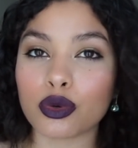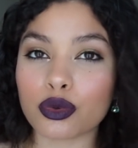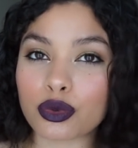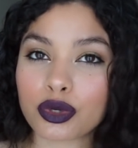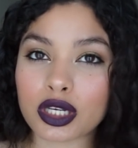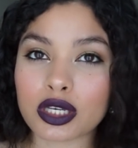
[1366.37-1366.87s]

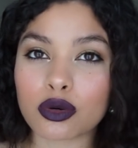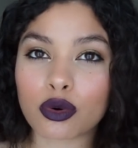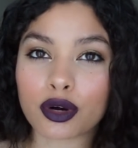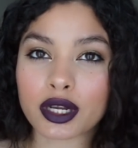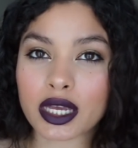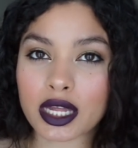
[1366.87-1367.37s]
oody,
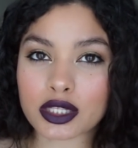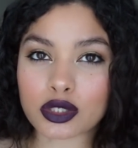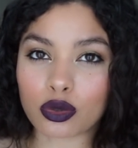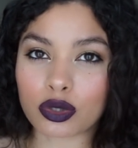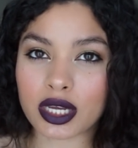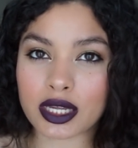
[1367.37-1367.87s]

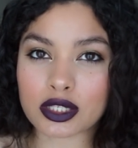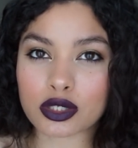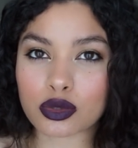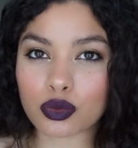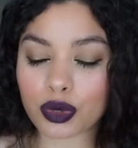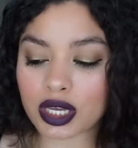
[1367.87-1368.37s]
oriental, yet
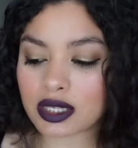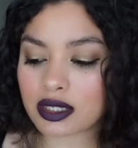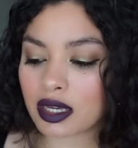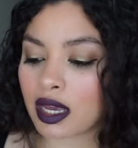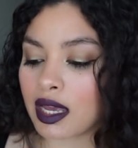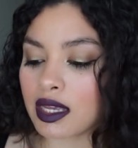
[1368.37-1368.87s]

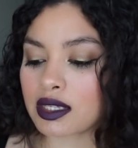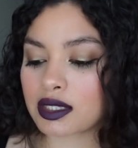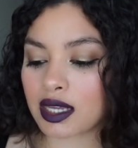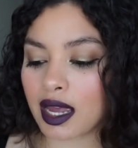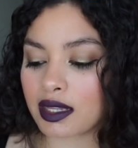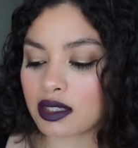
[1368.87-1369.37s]
sweet
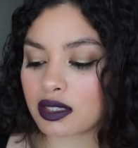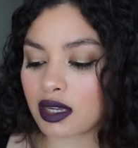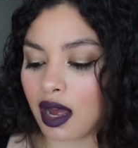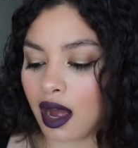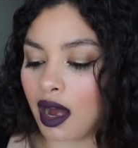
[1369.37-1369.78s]
scent.